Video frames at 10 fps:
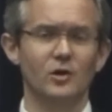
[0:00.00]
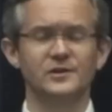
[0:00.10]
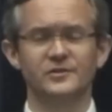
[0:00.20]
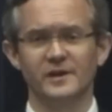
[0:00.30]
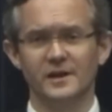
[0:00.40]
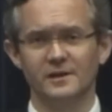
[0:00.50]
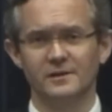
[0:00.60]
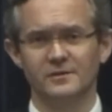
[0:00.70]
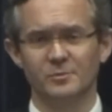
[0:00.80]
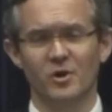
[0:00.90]
Earlier
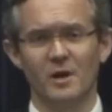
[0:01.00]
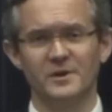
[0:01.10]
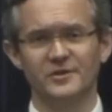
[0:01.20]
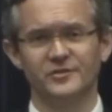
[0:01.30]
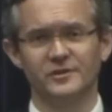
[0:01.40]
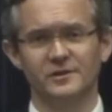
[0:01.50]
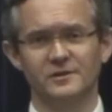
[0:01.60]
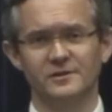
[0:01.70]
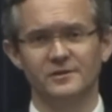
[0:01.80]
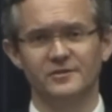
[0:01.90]
today, the Prime
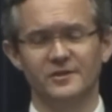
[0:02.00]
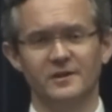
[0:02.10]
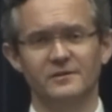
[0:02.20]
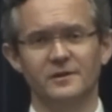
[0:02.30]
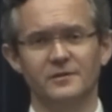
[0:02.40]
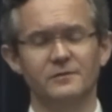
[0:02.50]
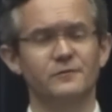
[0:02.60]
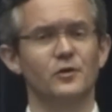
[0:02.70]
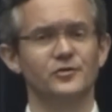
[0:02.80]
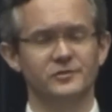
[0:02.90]
Minister said that the
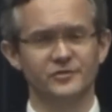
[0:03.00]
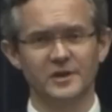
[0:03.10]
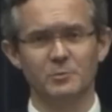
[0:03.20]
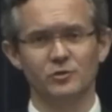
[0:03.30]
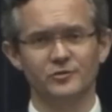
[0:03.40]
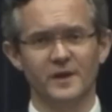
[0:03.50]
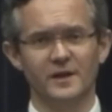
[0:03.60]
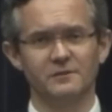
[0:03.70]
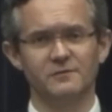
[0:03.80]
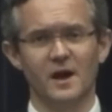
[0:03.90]
first of Singapore's
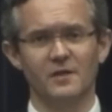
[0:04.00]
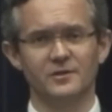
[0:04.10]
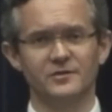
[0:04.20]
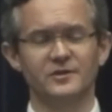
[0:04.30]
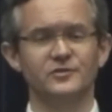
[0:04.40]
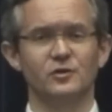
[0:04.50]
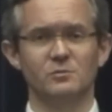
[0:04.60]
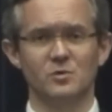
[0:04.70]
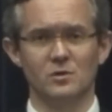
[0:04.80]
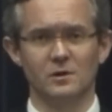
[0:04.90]
founding fathers is no
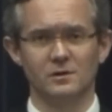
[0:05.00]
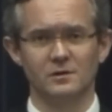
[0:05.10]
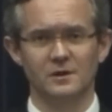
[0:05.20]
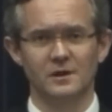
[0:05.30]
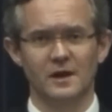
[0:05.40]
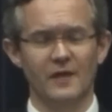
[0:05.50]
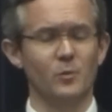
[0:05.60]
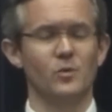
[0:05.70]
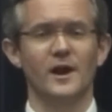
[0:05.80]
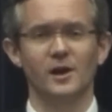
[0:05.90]
more, and
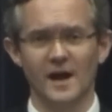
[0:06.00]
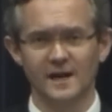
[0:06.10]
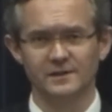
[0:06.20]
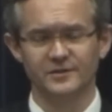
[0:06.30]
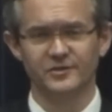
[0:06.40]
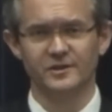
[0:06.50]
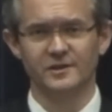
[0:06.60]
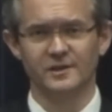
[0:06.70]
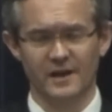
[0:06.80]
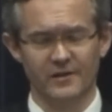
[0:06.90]
that we're unlikely to
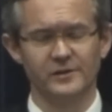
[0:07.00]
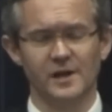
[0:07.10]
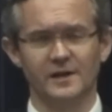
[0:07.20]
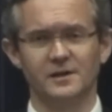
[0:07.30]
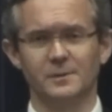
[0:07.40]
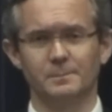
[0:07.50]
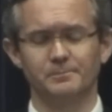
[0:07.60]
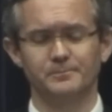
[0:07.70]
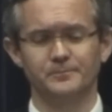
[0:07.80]
see another like him.